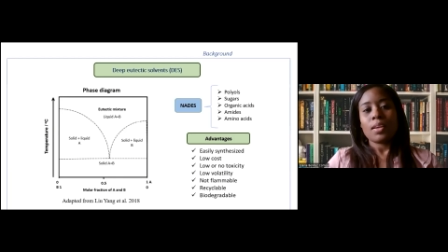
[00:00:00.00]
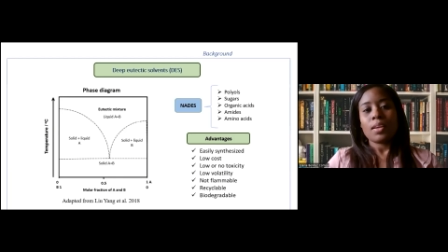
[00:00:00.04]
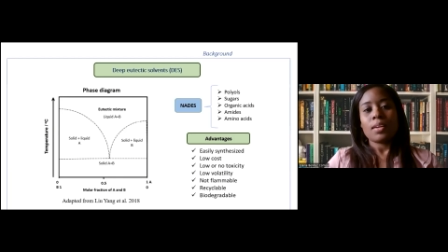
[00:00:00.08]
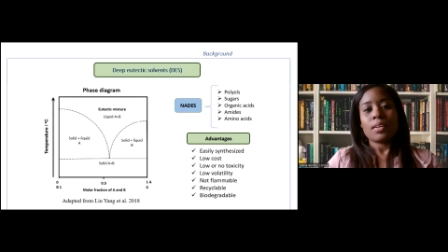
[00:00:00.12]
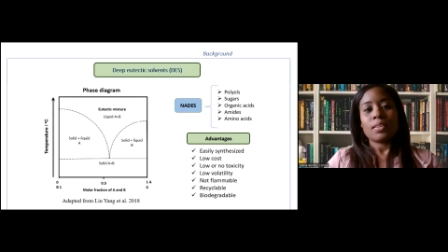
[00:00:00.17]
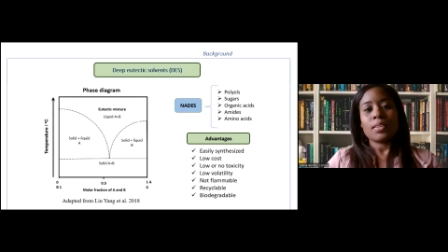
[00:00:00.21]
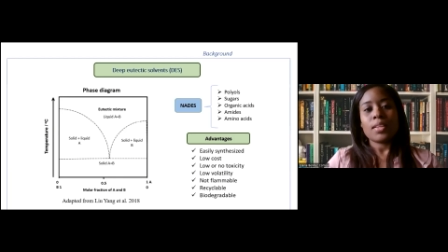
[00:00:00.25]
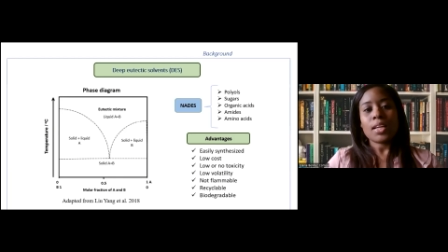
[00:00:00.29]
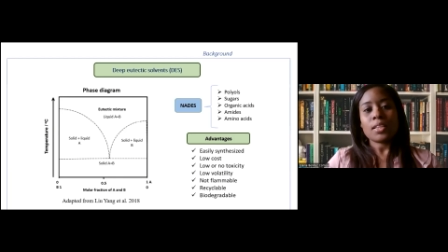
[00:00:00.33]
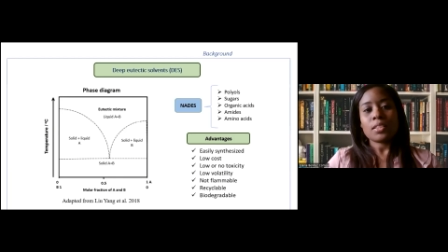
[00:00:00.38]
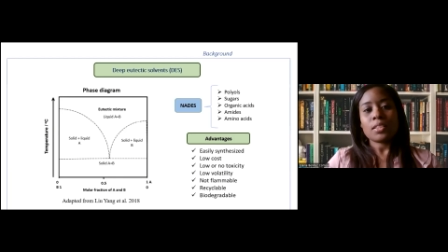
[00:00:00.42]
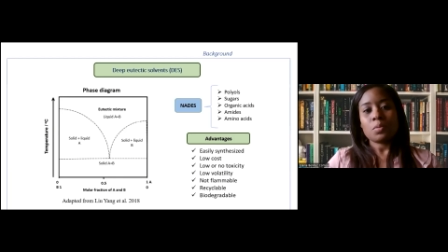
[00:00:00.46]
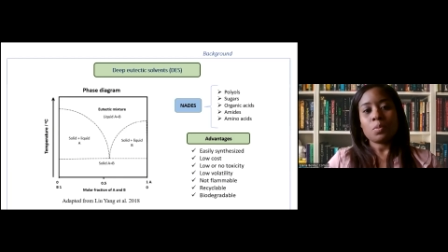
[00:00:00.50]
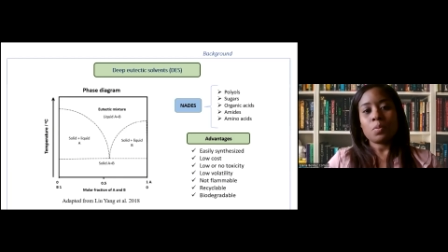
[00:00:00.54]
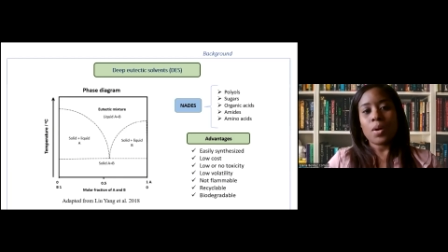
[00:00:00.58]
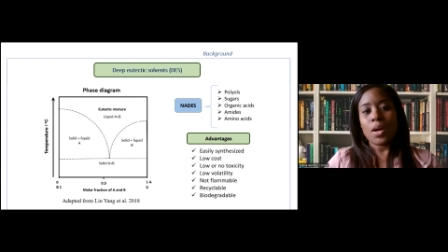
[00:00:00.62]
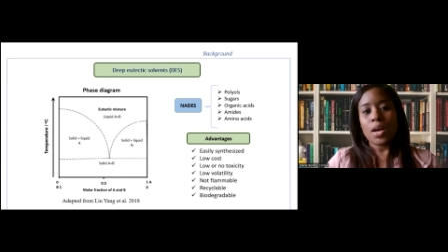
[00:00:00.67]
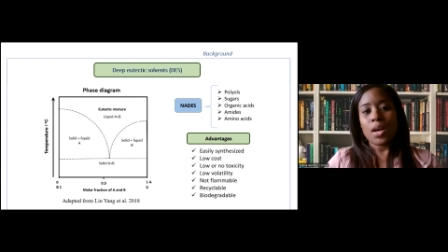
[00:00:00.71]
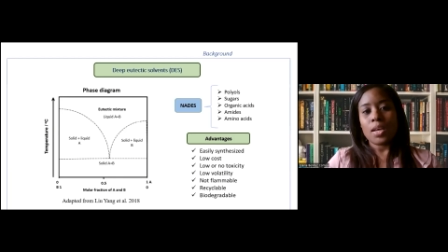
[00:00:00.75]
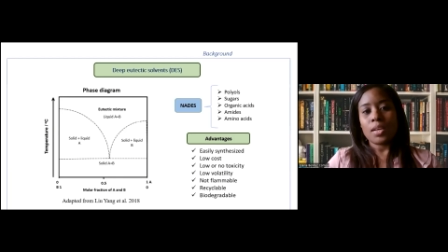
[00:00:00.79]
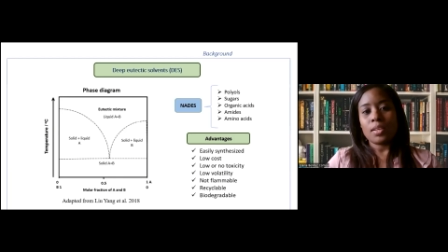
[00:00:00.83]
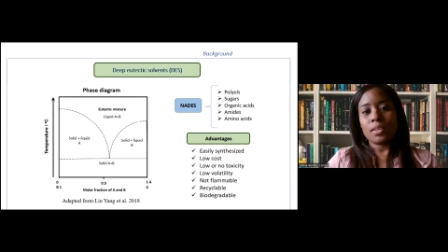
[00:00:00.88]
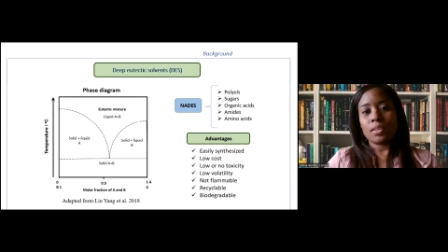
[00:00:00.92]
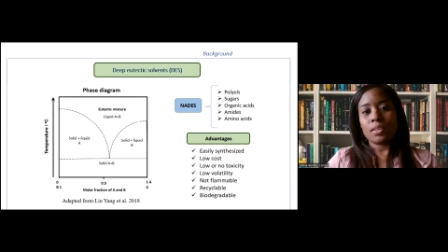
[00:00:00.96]
That's
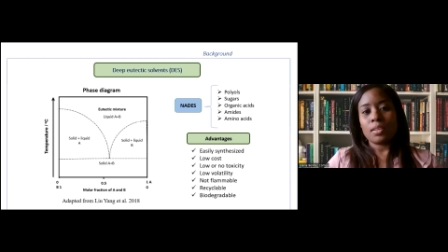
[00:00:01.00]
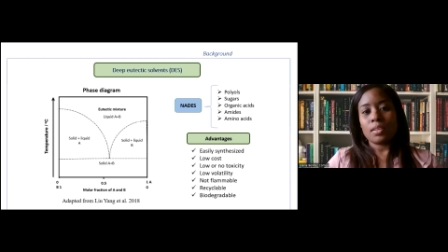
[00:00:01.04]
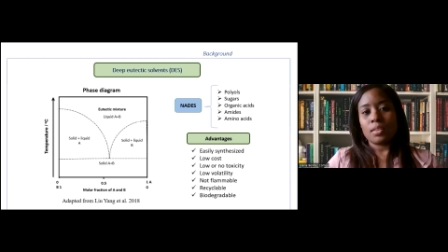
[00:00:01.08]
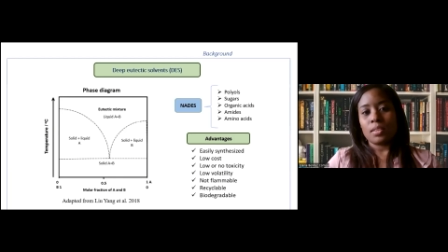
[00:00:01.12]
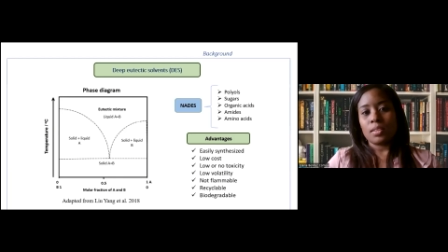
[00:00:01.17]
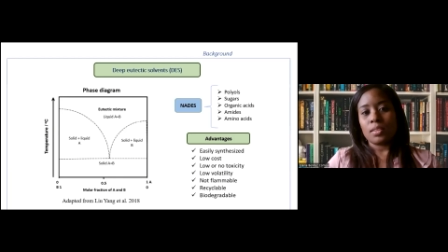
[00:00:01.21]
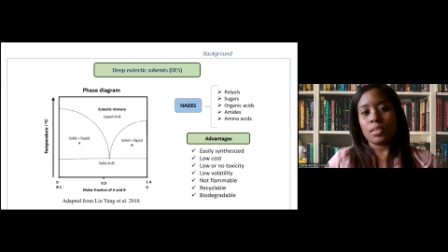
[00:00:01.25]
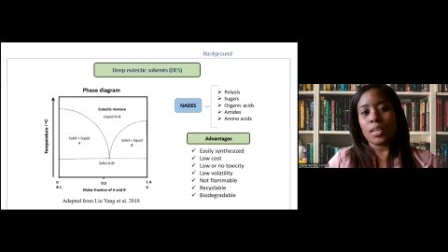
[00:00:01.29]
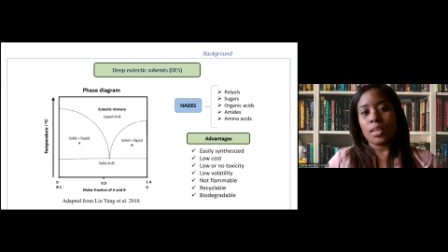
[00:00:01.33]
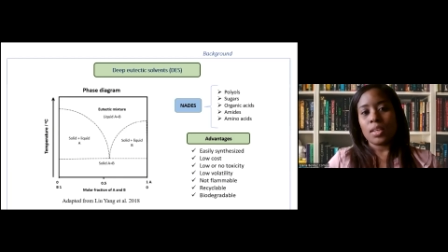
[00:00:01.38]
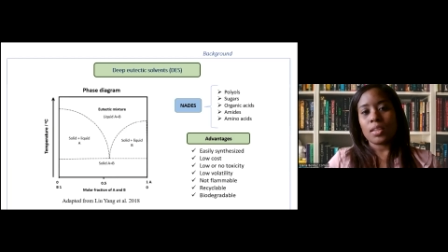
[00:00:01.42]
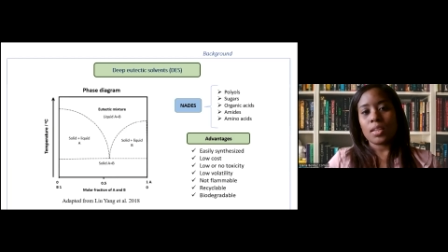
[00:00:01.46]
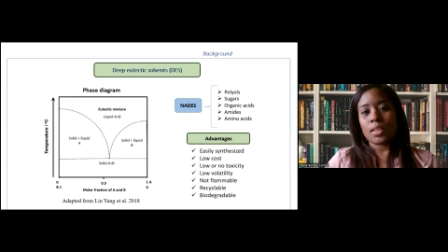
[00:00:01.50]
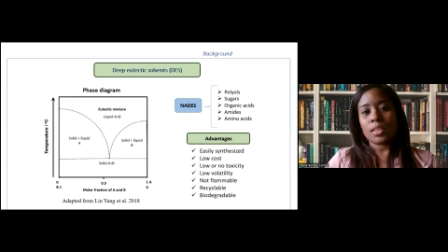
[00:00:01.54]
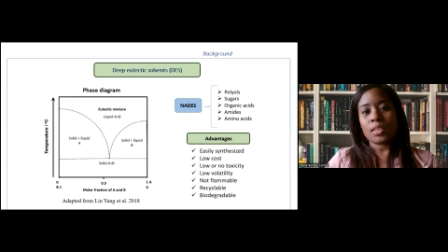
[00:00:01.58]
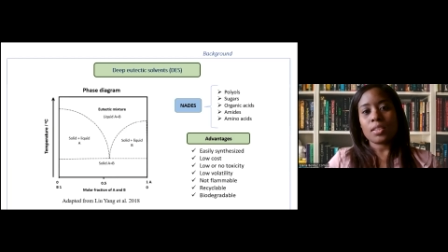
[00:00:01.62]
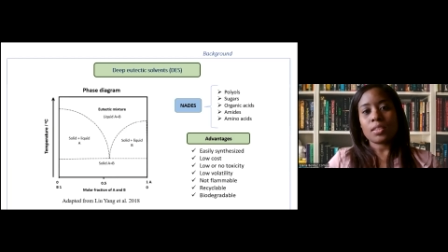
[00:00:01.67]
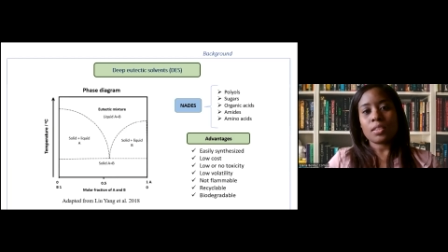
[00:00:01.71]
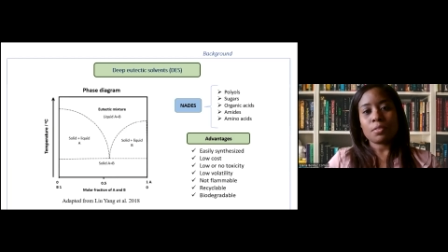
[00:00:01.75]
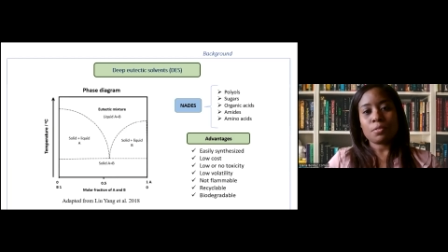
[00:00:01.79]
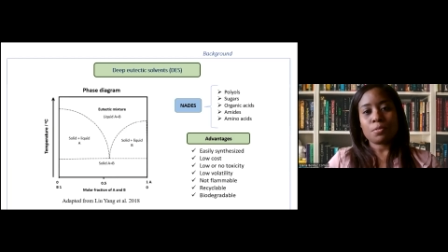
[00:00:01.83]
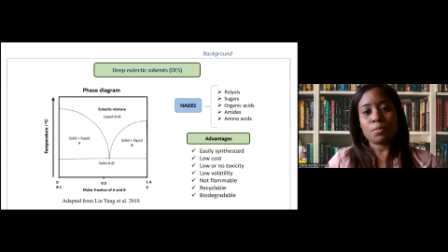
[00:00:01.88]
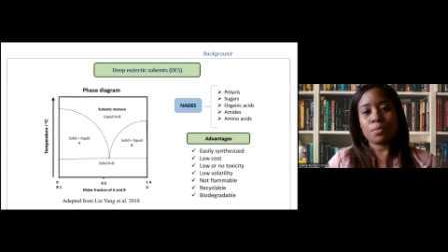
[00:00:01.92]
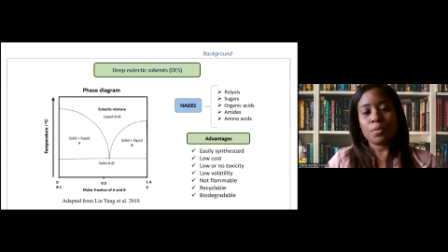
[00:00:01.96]
why the greatest
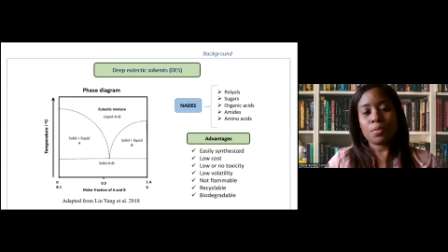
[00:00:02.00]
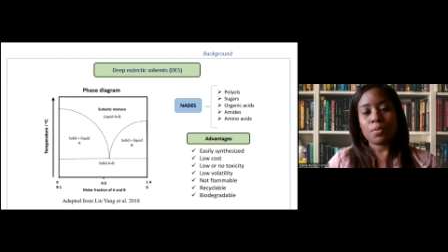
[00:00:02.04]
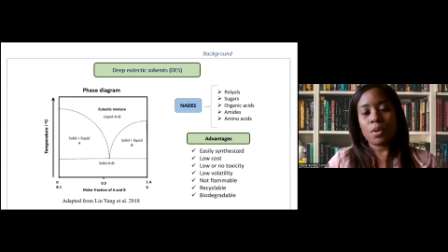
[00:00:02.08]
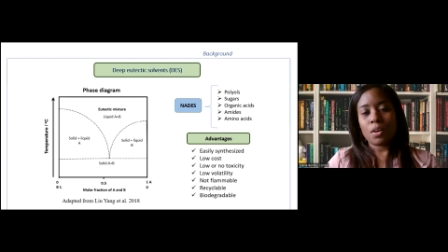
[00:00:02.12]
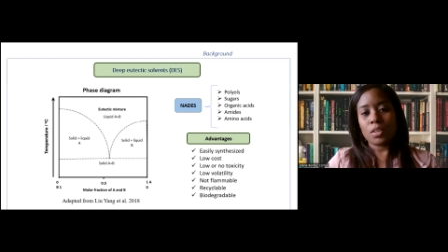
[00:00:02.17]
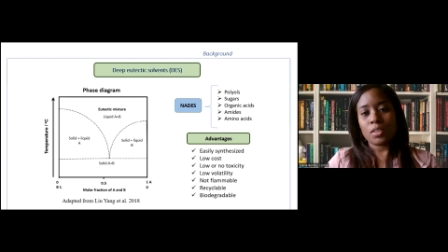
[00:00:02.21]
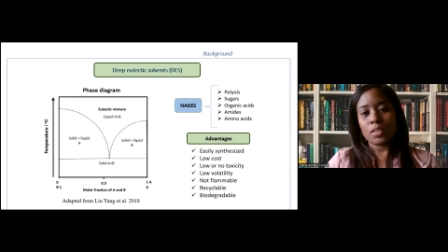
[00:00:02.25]
effort